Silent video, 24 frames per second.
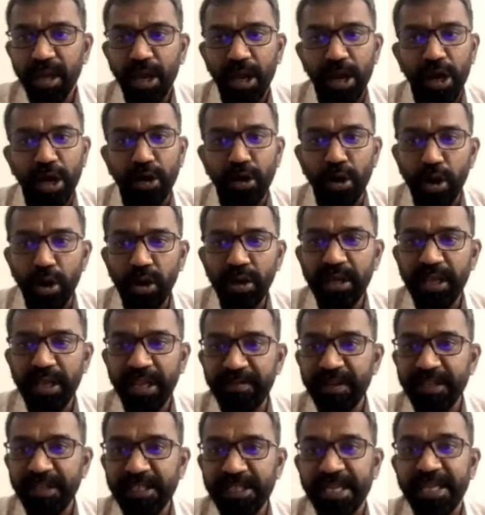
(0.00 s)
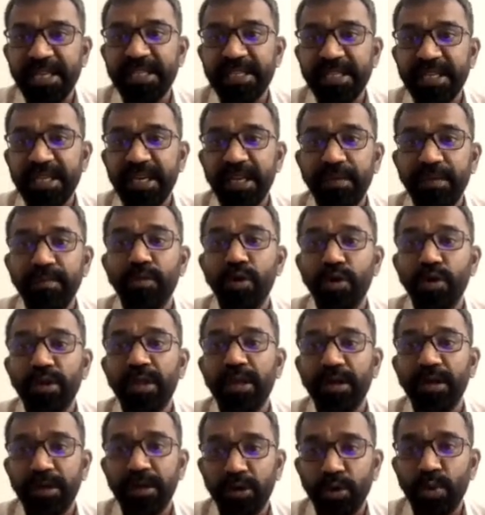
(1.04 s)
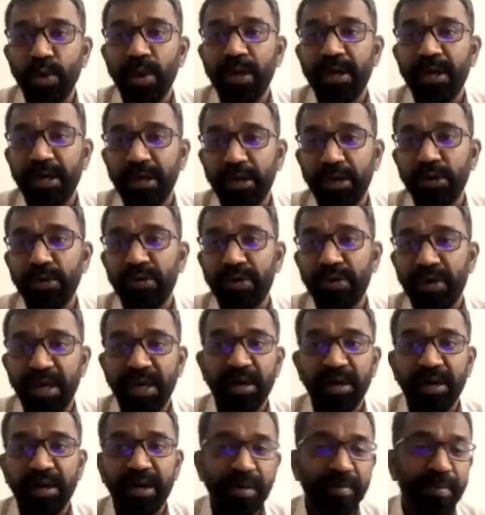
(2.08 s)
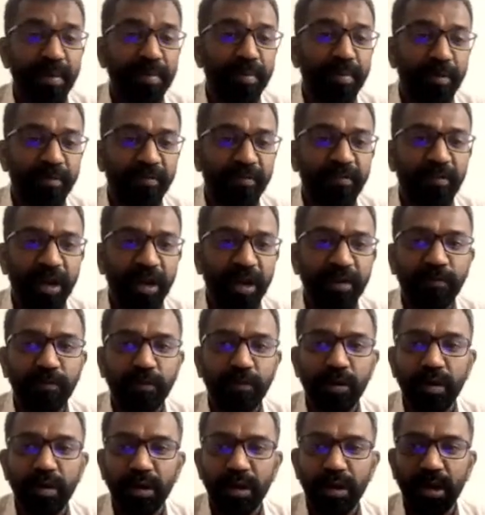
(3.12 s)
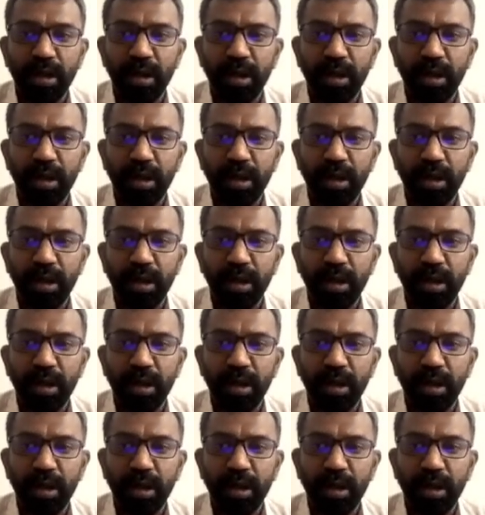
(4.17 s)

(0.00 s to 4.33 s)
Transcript: are all events exceeding more than 200 to 300 of rainfall